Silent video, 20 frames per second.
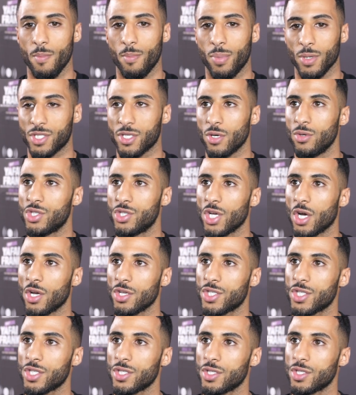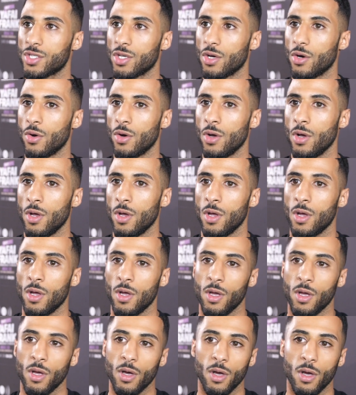but so is Josh. So
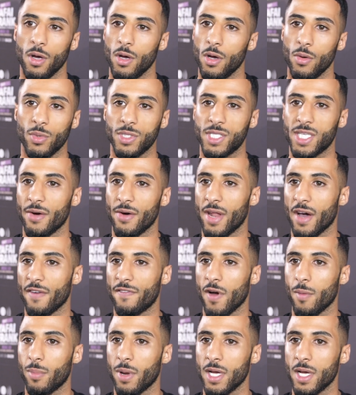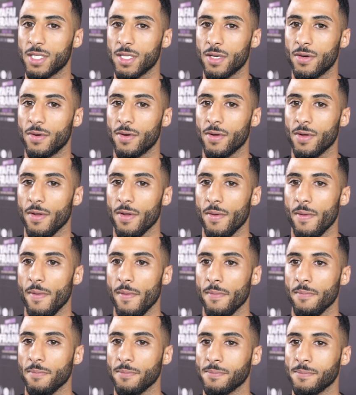we'll see how that fight plays out.
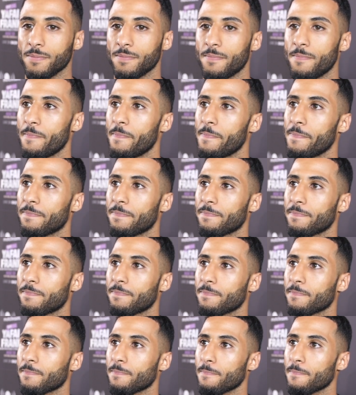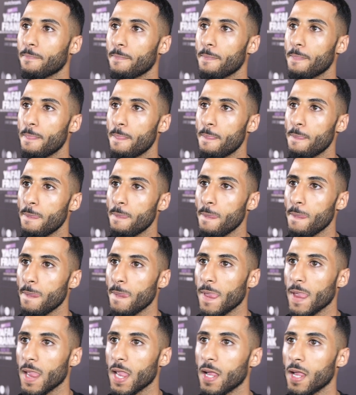I do want to ask you though, uh, a lot
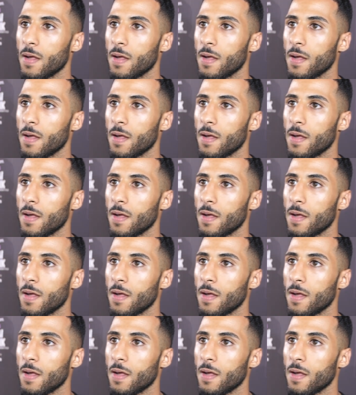of talk